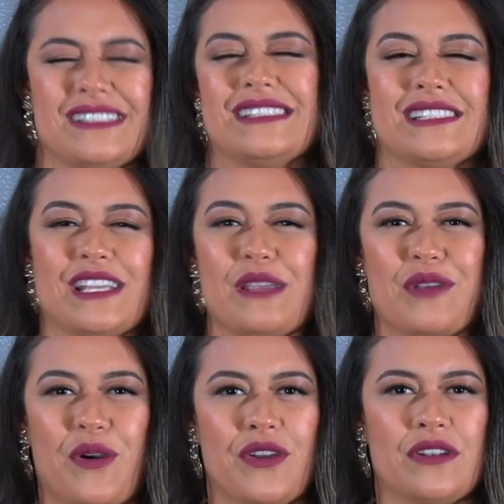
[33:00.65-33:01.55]
asleep
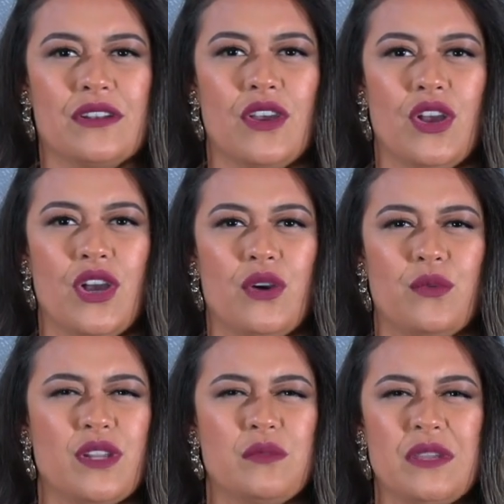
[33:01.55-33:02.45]
going,
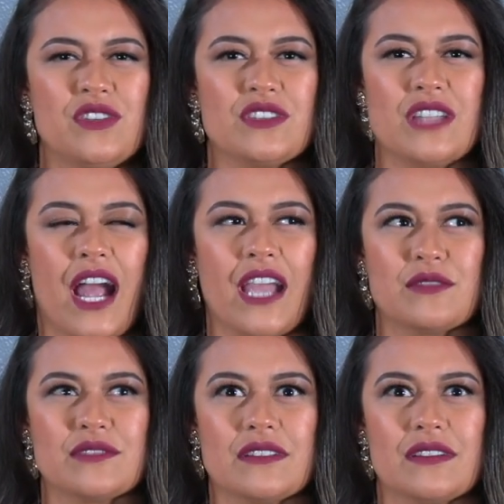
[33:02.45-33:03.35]
what do you mean you're dying? I
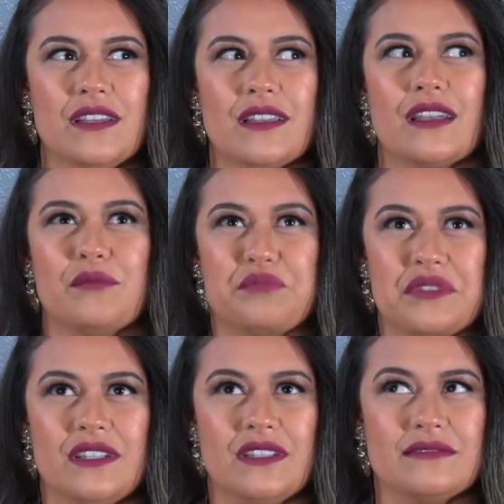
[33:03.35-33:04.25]
was like, I'm
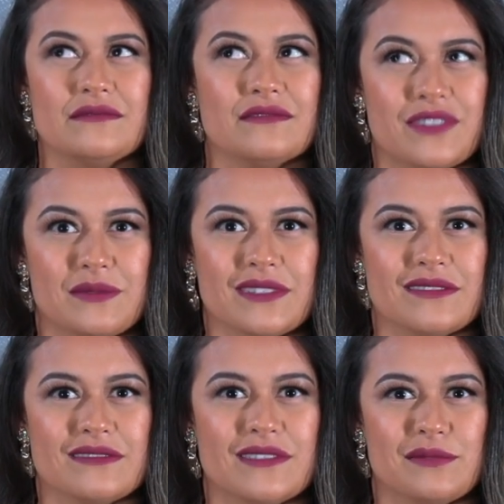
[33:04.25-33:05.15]
bleeding from
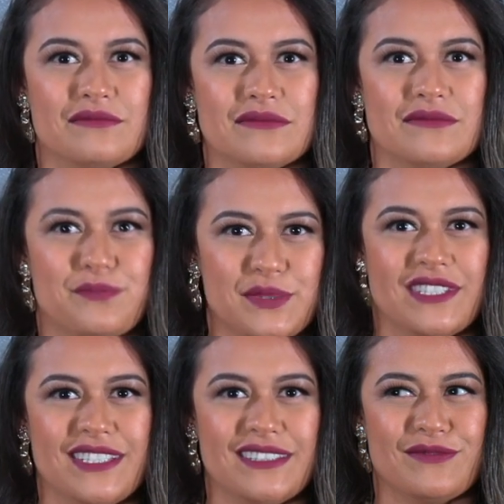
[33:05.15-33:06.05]
the...
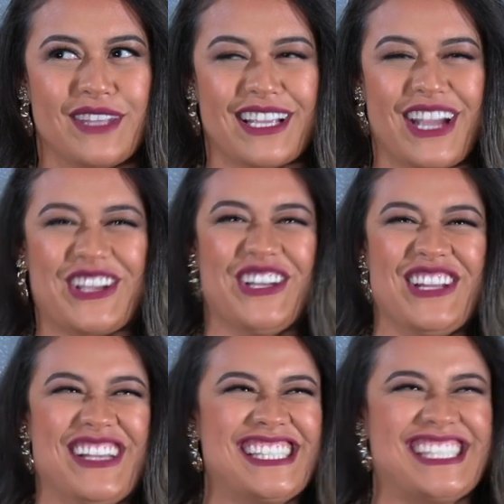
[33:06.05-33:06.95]
bleeding, like I
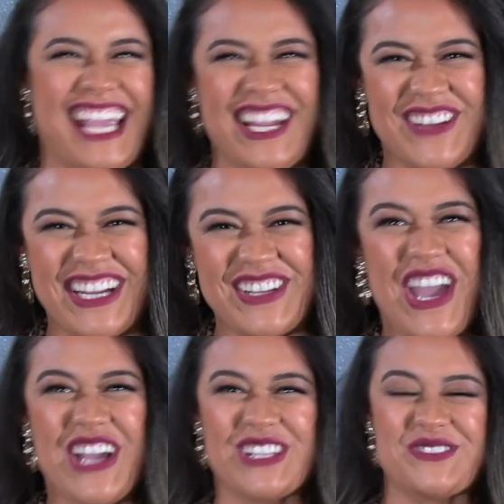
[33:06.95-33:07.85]
couldn't even say, right?
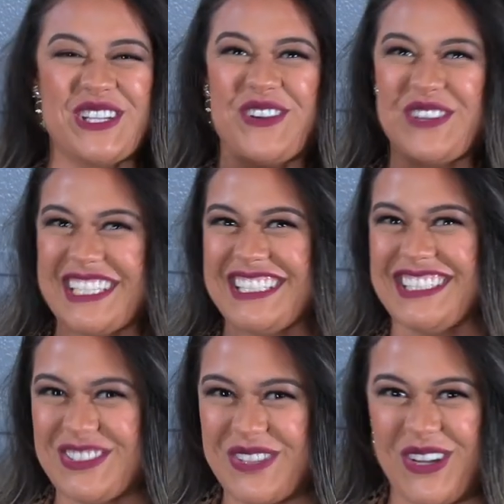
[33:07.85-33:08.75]
Because
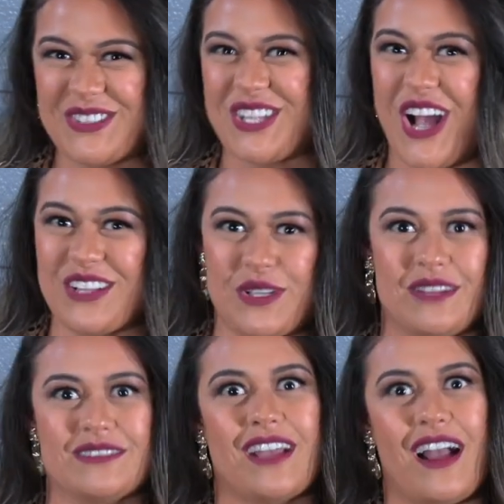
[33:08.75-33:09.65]
we don't
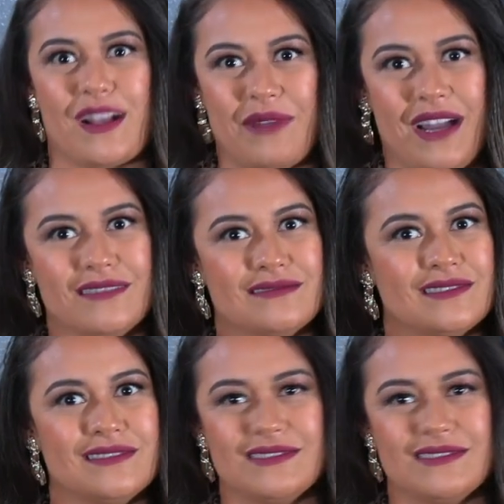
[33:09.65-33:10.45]
talk about